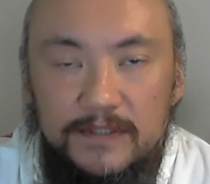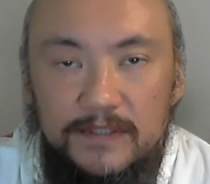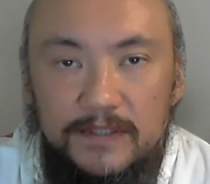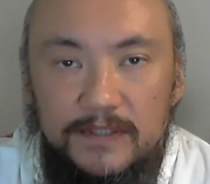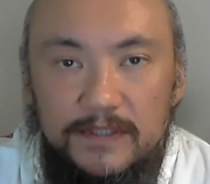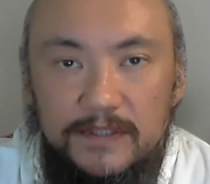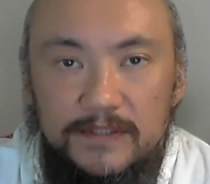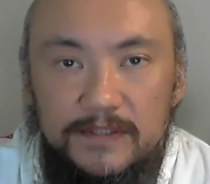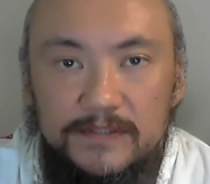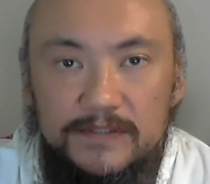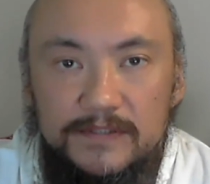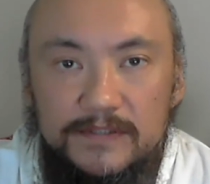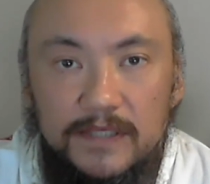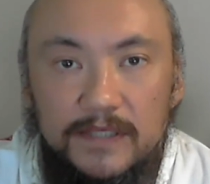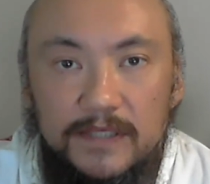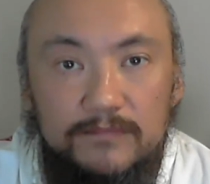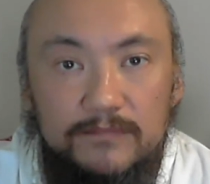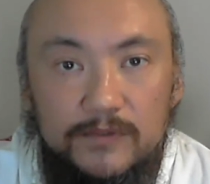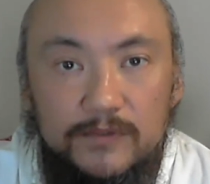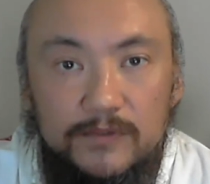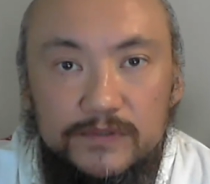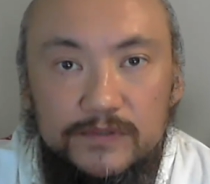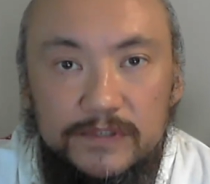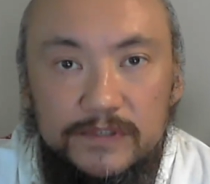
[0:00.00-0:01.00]
It is
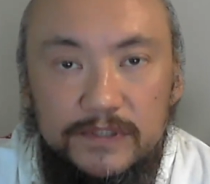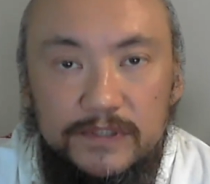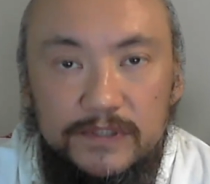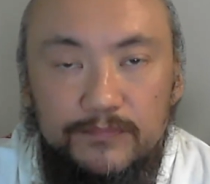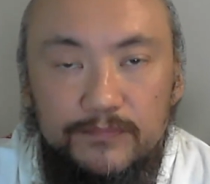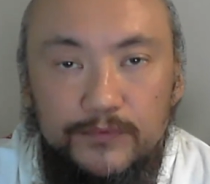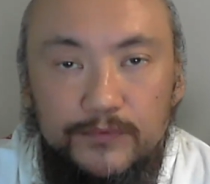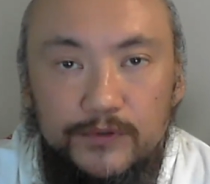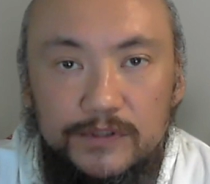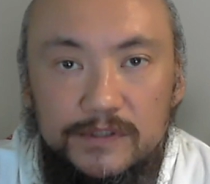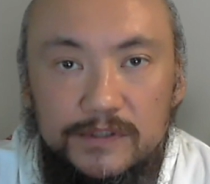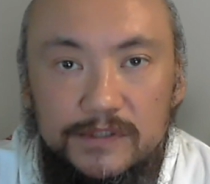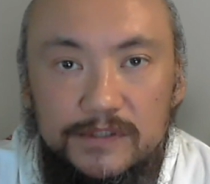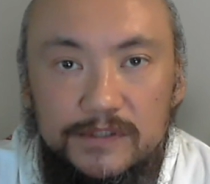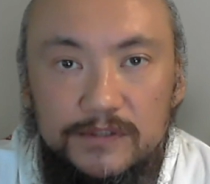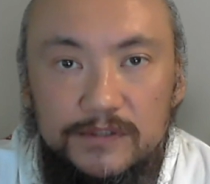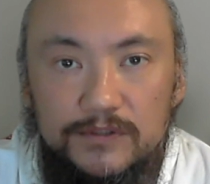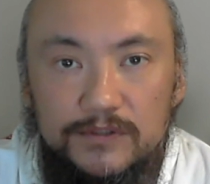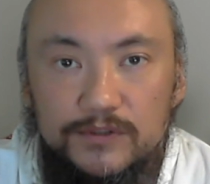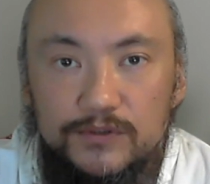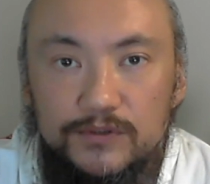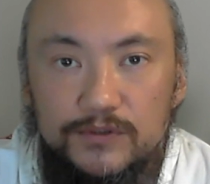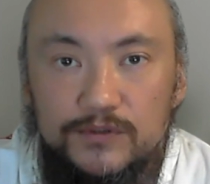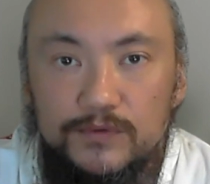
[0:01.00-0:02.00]
utmostly important
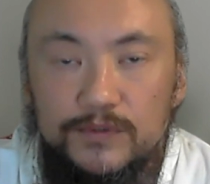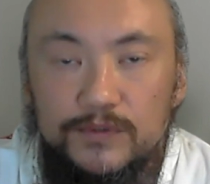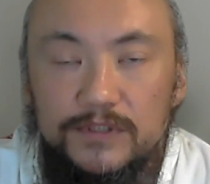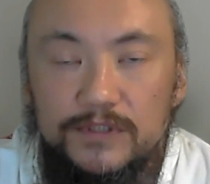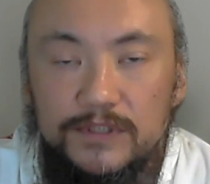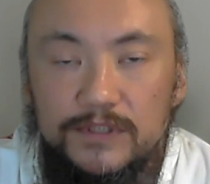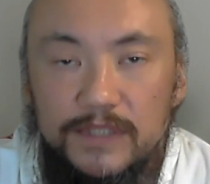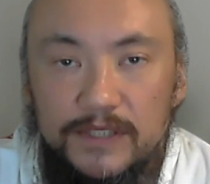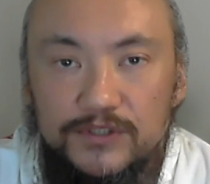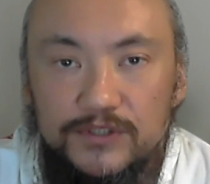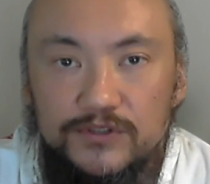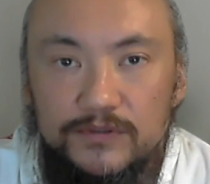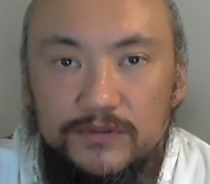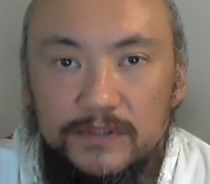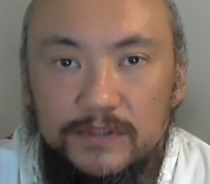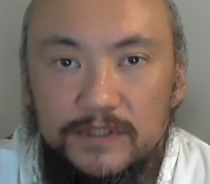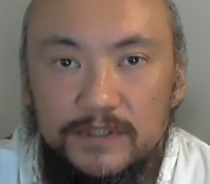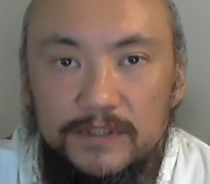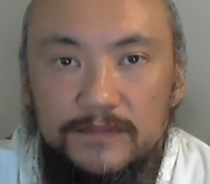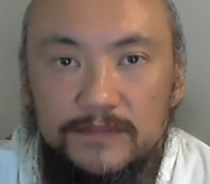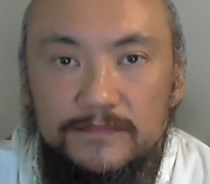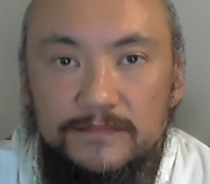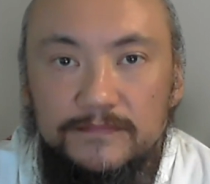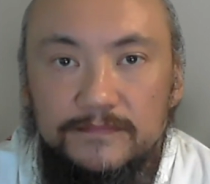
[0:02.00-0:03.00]
to do it
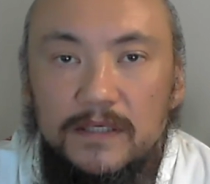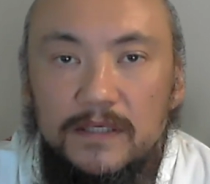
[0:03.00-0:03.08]
naturally.